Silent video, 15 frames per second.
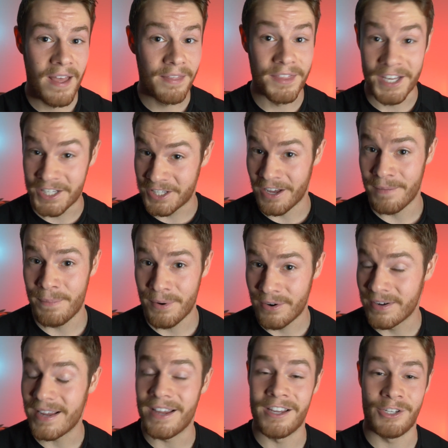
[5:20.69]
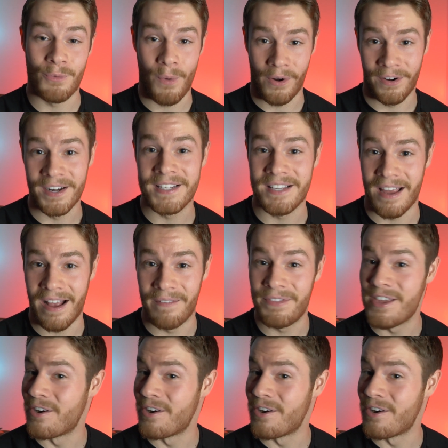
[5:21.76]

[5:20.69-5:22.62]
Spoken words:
the Sudbury is where it's at.